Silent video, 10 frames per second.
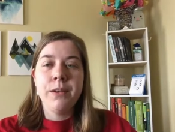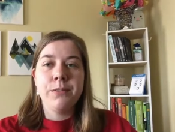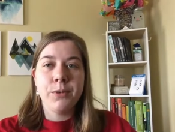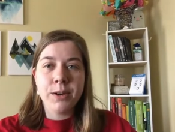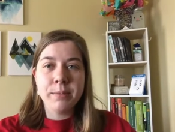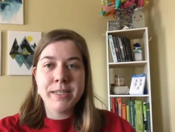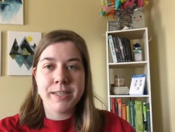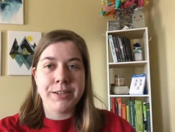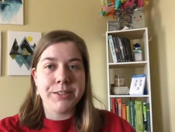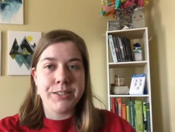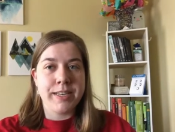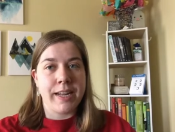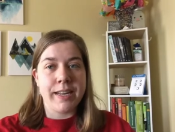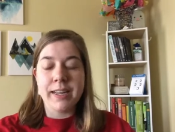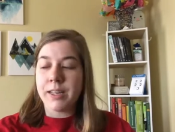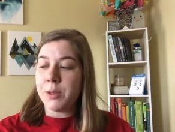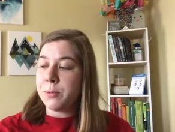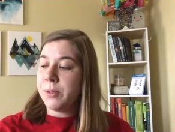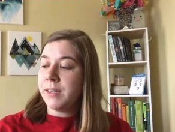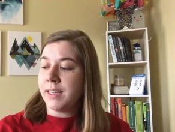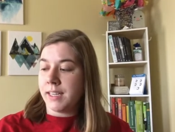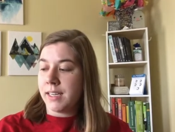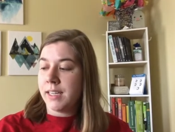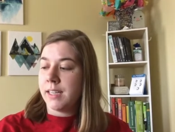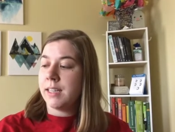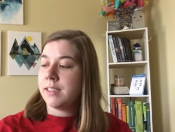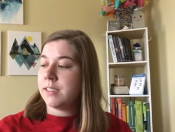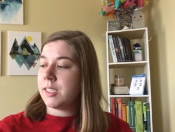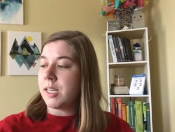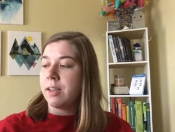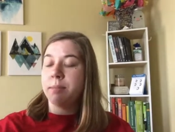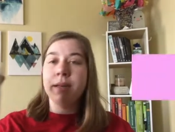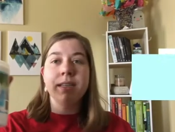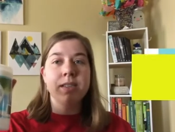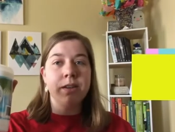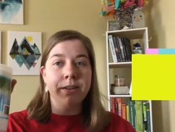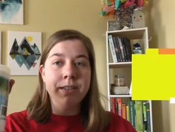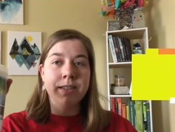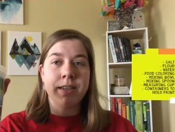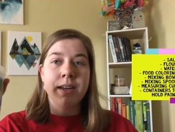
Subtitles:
For our materials today, you will need some salt.